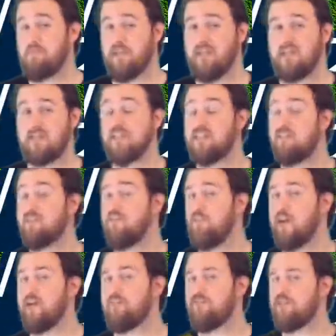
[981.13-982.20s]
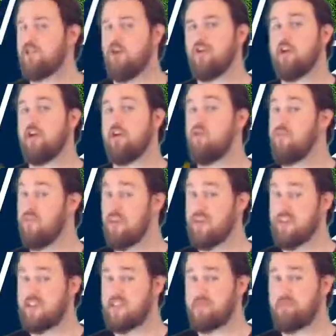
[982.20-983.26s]
because he's afraid of starting over
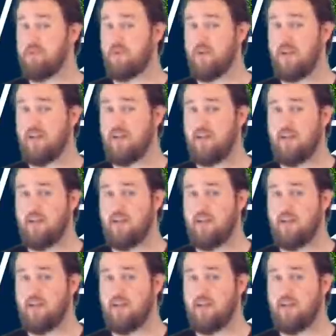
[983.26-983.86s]
at this point,